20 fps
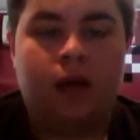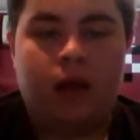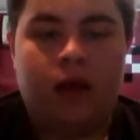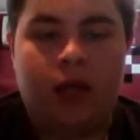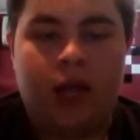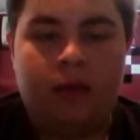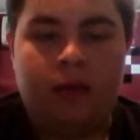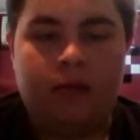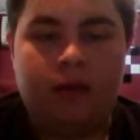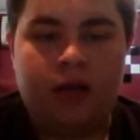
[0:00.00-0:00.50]

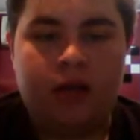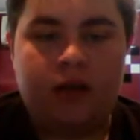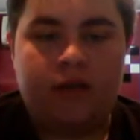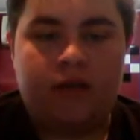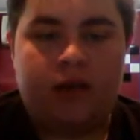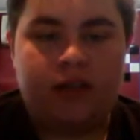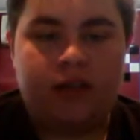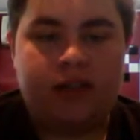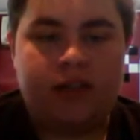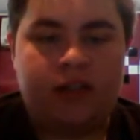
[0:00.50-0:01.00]
M-learning
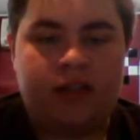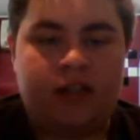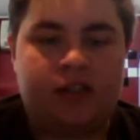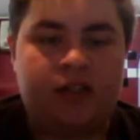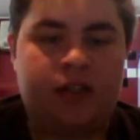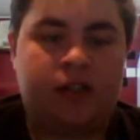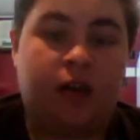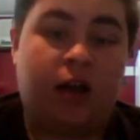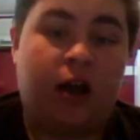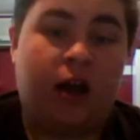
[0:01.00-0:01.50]
devices such
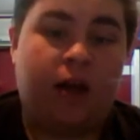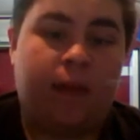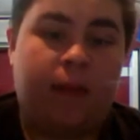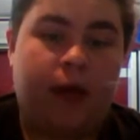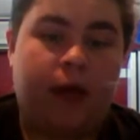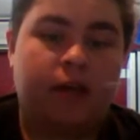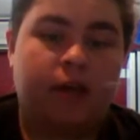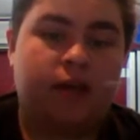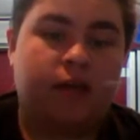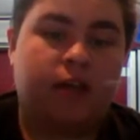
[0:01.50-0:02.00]
as
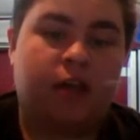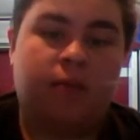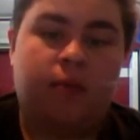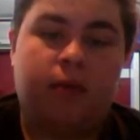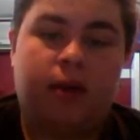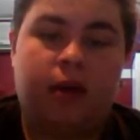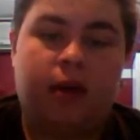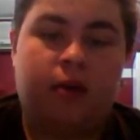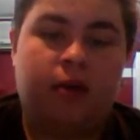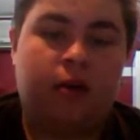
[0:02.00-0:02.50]
iPads can be
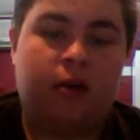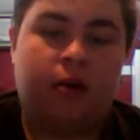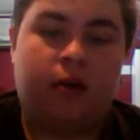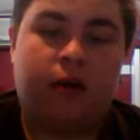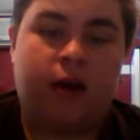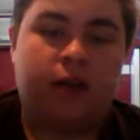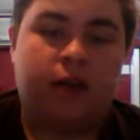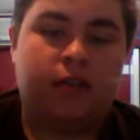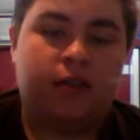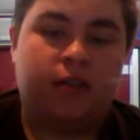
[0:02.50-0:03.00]

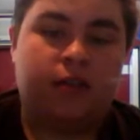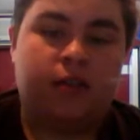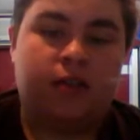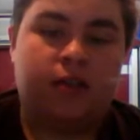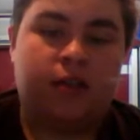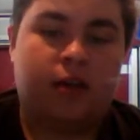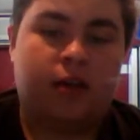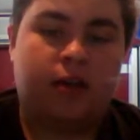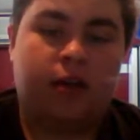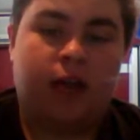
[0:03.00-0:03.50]
utilized in
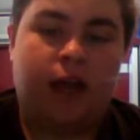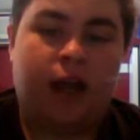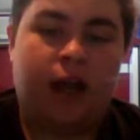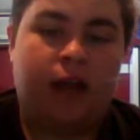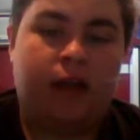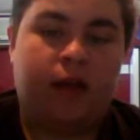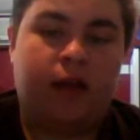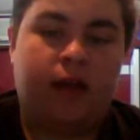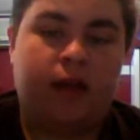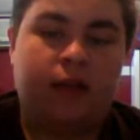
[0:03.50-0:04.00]
certain
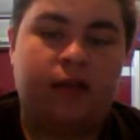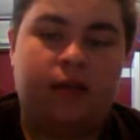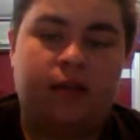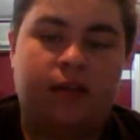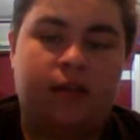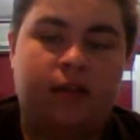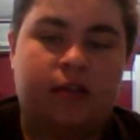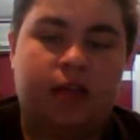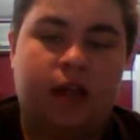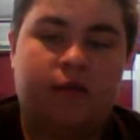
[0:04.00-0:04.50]
KLAs to
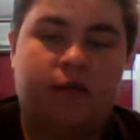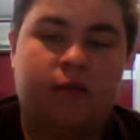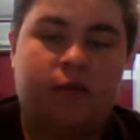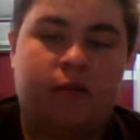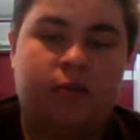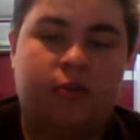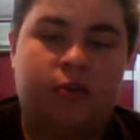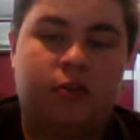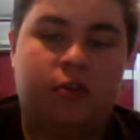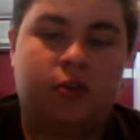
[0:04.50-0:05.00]
scaffold
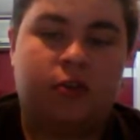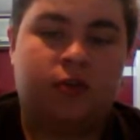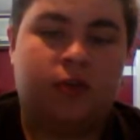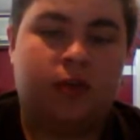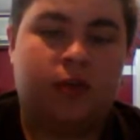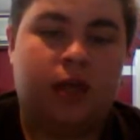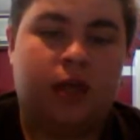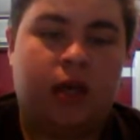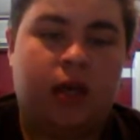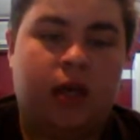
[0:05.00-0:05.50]
students
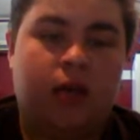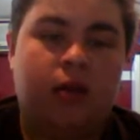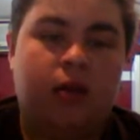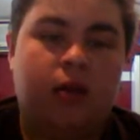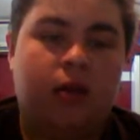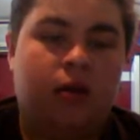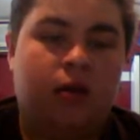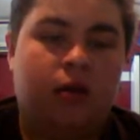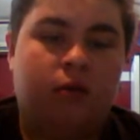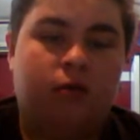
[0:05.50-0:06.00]
with their
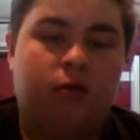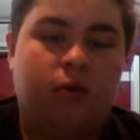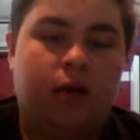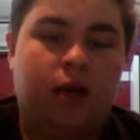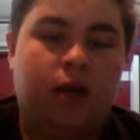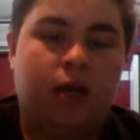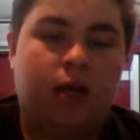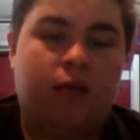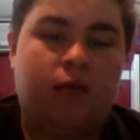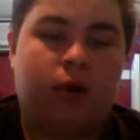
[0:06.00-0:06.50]

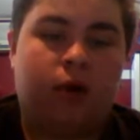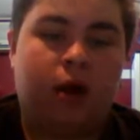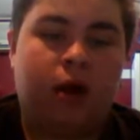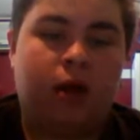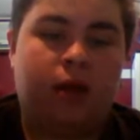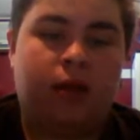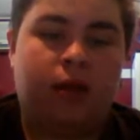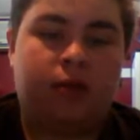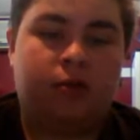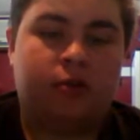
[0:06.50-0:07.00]
reading and
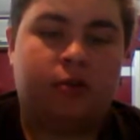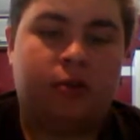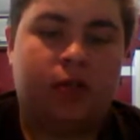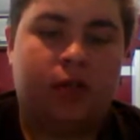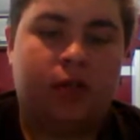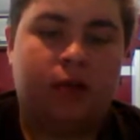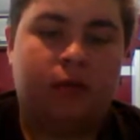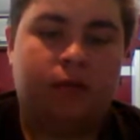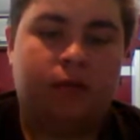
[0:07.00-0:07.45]
writing literacy,